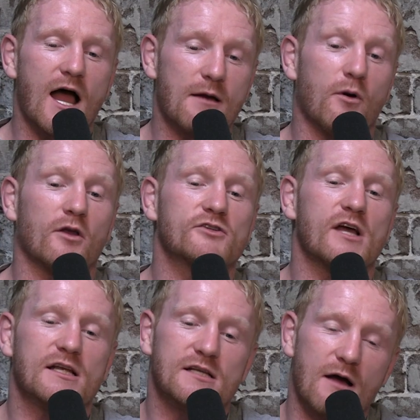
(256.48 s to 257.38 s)
I
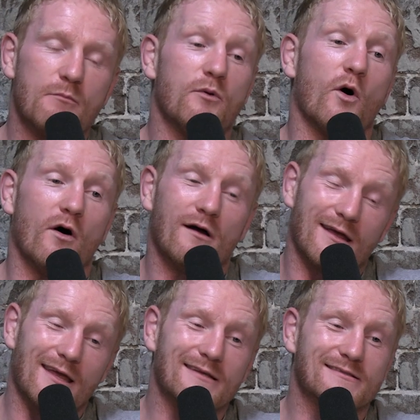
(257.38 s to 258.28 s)
apologise. But
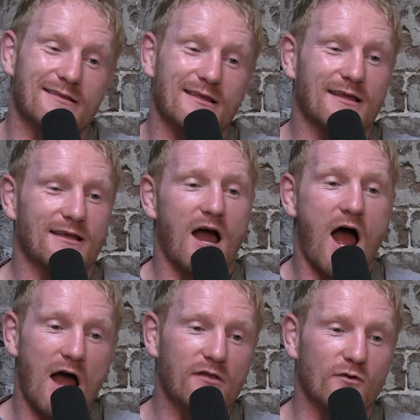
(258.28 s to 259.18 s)
here's the thing.
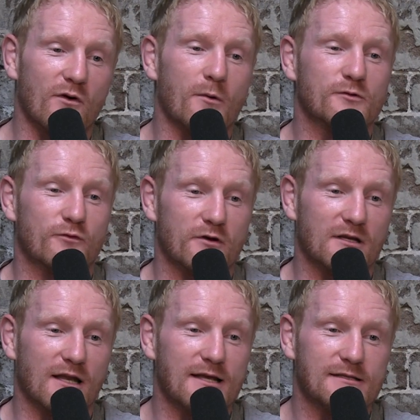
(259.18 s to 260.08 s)
I thought I was running
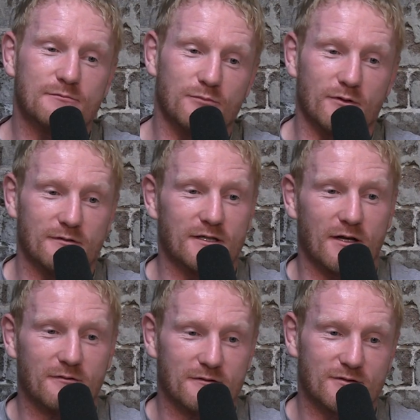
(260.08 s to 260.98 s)
late, but, you
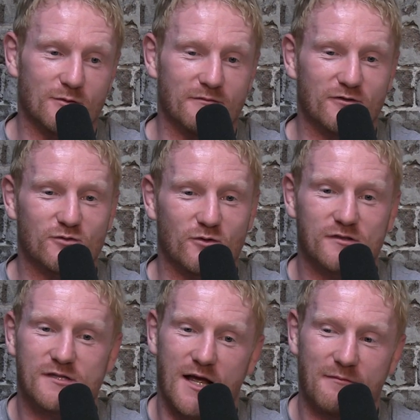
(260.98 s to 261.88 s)
know, some of us were on
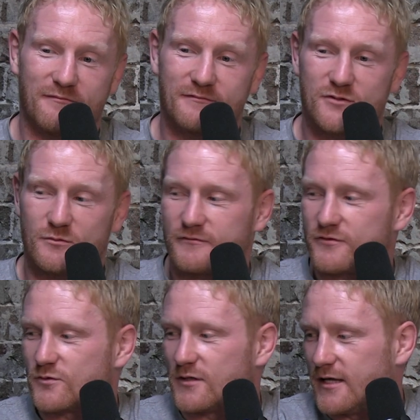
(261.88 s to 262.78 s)
time, some of
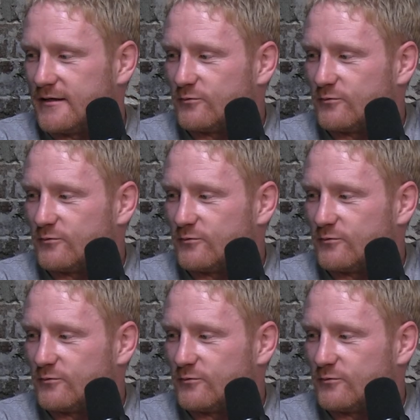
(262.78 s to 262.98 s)
us were late.